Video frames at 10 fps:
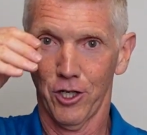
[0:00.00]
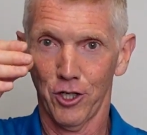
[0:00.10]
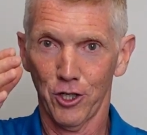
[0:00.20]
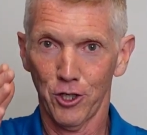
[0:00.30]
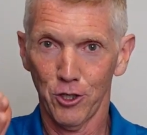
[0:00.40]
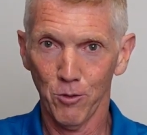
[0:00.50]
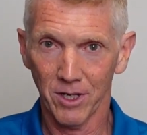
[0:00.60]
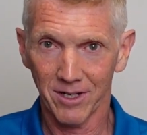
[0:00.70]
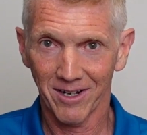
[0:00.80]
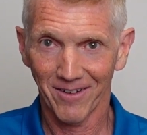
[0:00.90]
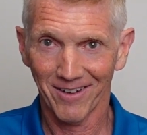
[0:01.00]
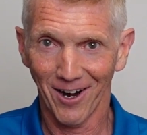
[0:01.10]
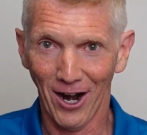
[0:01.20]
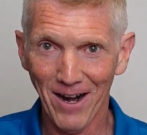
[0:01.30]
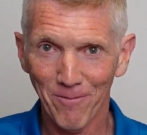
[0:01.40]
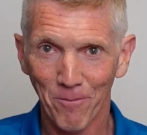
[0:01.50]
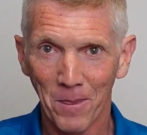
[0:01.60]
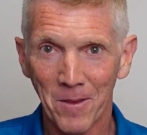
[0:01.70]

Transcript: student, all right?